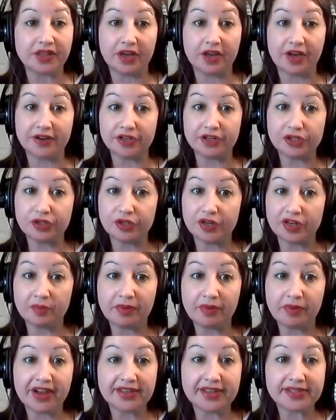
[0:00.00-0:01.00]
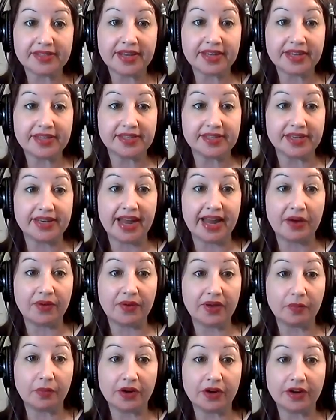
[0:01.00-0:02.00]
the auditioning process and how
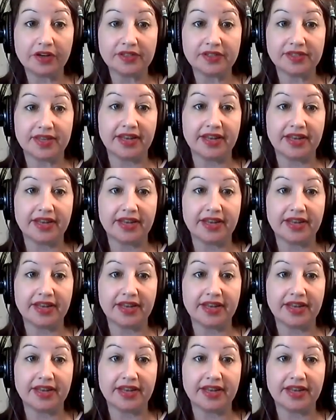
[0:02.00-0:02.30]
it works,